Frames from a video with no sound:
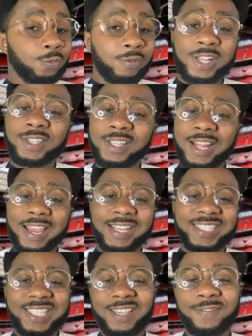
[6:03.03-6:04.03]
Red
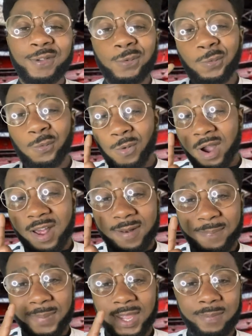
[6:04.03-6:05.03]
United TV
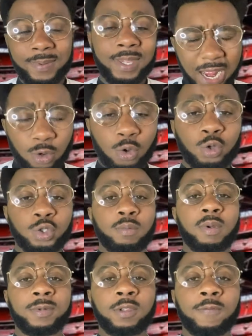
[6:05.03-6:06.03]
1, baby. And also
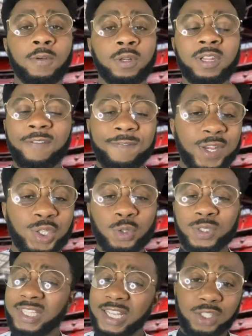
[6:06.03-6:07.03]
remember to follow the official
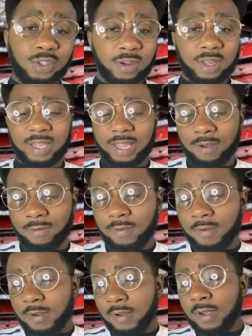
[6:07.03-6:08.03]
TikTok account,
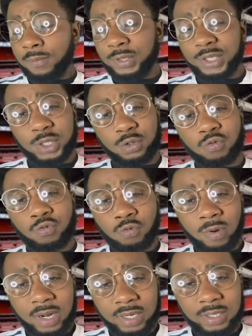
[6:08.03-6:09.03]
which is
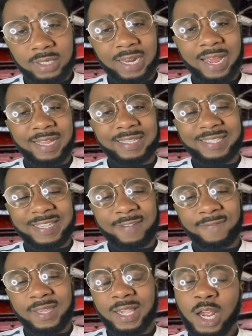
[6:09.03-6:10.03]
United
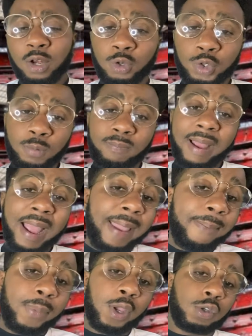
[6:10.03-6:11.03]
TV, and also
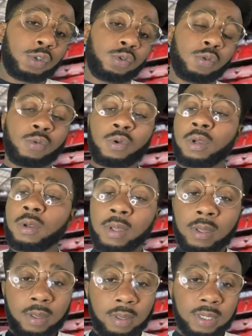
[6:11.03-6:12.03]
my personal
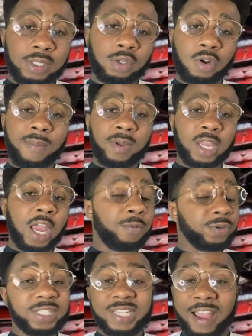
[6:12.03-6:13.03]
Instagram account,
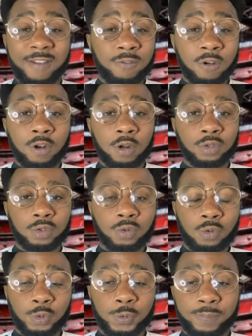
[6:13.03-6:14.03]
which is
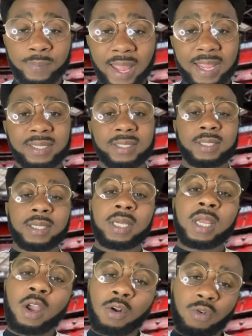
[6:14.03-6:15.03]
Ivory_Spice,
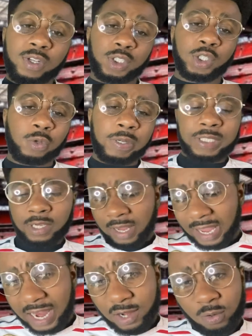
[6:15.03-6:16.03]
across the Twitter
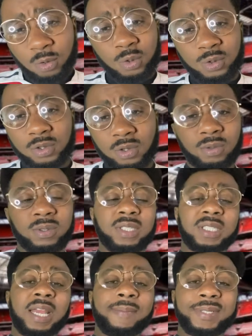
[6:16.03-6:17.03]
and also
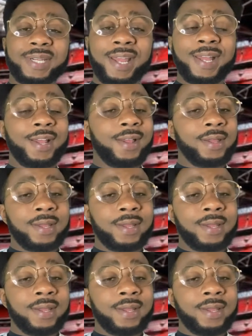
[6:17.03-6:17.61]
Snapchat.